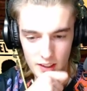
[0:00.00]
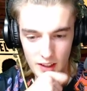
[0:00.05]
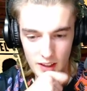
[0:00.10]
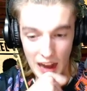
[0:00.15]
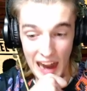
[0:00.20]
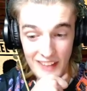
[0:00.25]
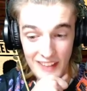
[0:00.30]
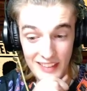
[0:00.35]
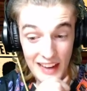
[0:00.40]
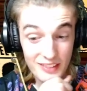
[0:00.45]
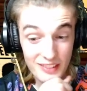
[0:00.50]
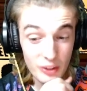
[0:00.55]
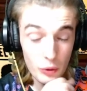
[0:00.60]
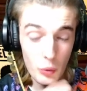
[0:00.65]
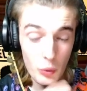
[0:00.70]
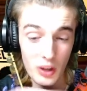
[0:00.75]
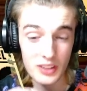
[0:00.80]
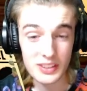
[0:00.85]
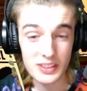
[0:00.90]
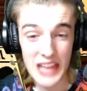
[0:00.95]
All right, that's a
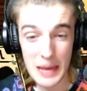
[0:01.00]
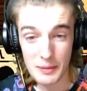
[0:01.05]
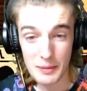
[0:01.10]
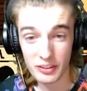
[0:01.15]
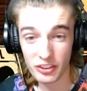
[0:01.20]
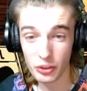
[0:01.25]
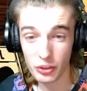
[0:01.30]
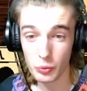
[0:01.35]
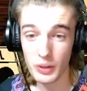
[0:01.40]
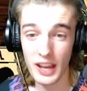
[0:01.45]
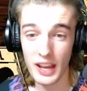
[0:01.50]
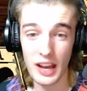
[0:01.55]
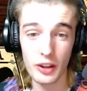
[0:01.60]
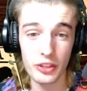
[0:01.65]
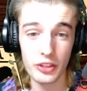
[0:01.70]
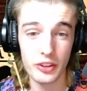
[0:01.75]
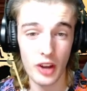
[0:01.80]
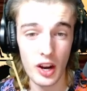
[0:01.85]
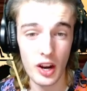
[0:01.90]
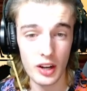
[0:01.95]
1 damage, 3
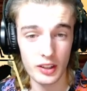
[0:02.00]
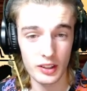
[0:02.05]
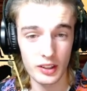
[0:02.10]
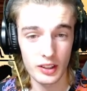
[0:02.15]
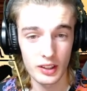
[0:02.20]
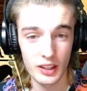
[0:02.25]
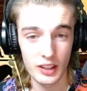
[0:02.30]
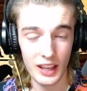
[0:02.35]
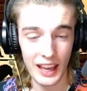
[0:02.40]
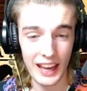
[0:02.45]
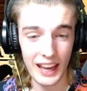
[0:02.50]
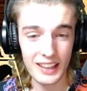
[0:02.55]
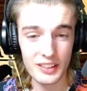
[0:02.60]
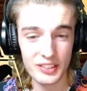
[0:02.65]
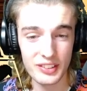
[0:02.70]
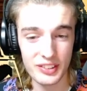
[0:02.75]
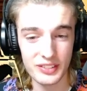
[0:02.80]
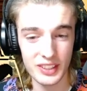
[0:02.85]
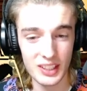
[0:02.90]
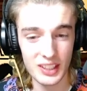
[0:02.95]
health card. And a
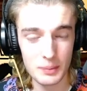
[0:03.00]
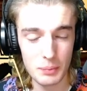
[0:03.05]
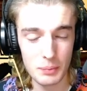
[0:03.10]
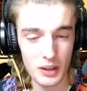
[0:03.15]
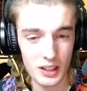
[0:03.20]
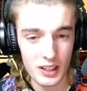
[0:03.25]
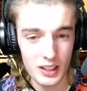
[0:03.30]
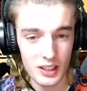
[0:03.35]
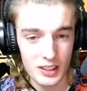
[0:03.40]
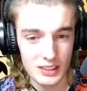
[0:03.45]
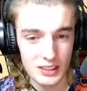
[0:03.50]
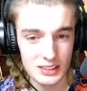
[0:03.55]
stink bug?